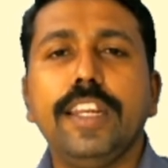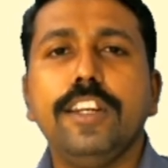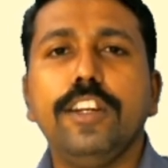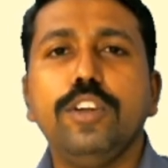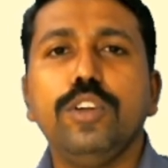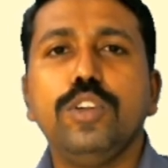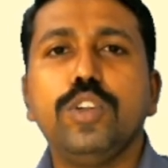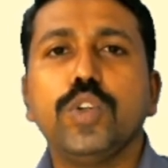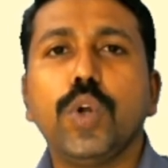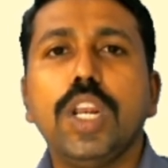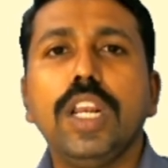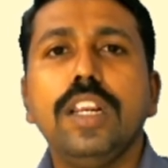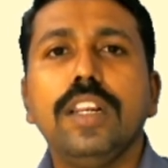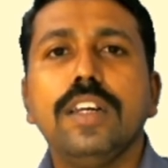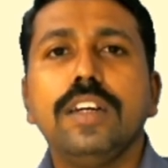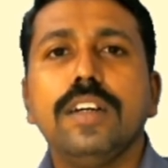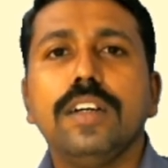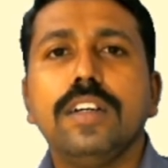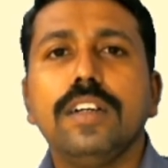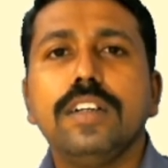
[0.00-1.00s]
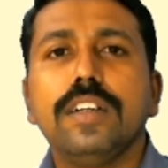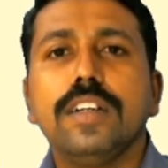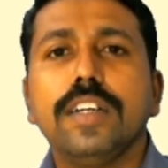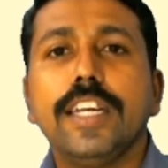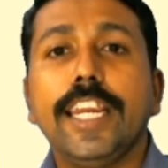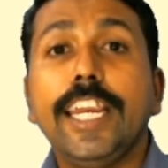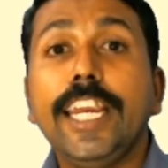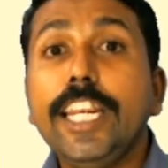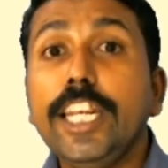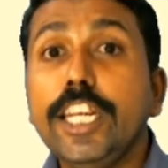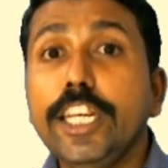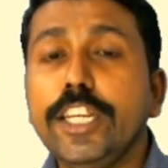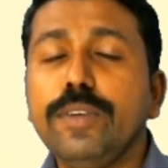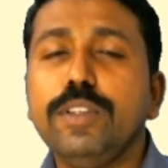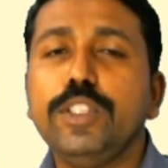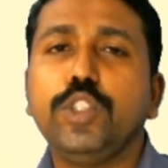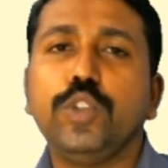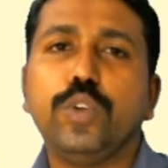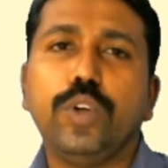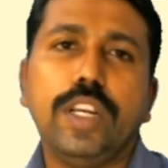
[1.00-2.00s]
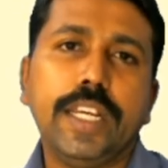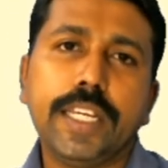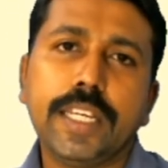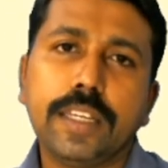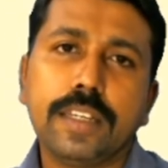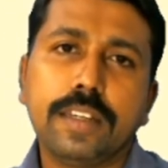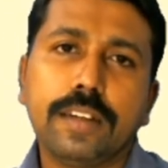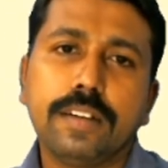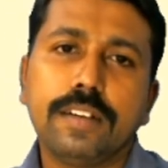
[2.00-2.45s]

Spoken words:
individual individually.